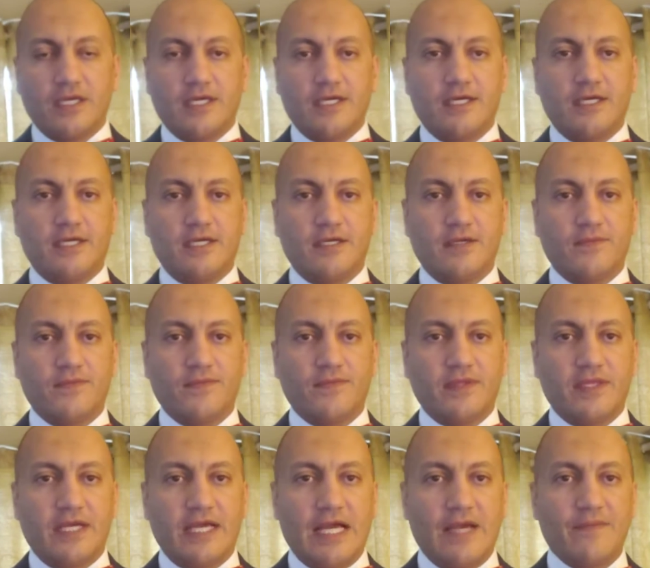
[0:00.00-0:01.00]

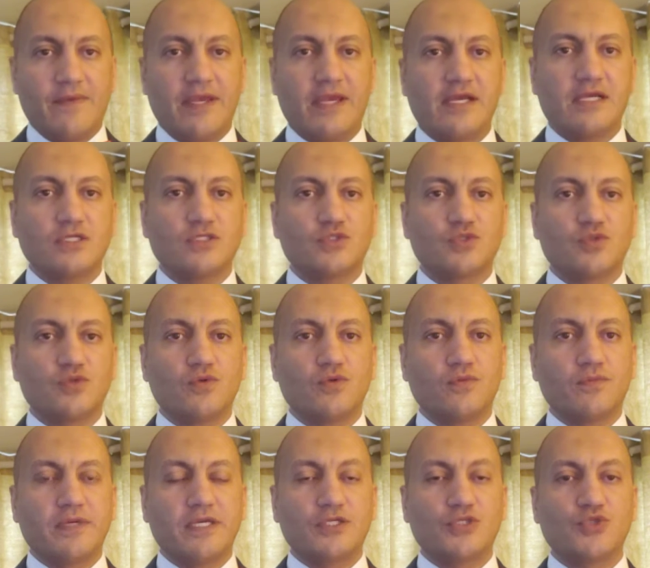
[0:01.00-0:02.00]
I'm here to
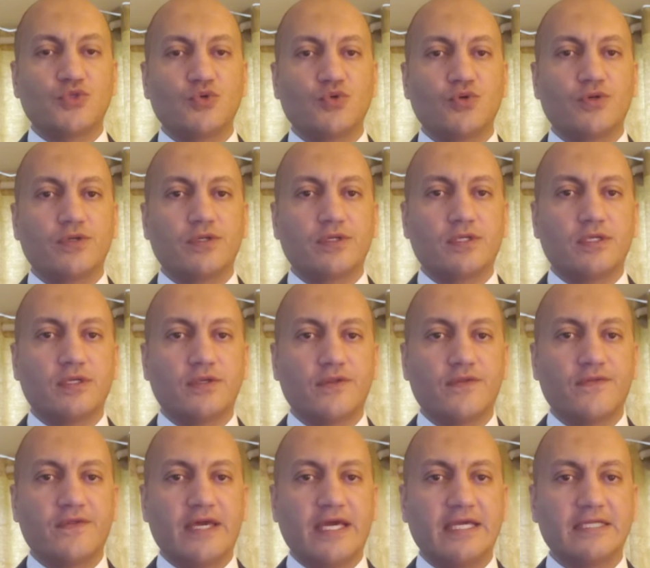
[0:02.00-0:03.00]
make sure
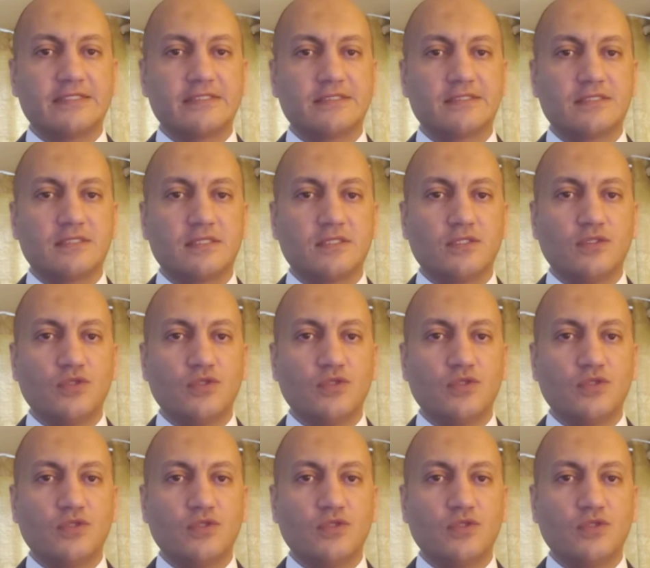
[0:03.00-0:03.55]
that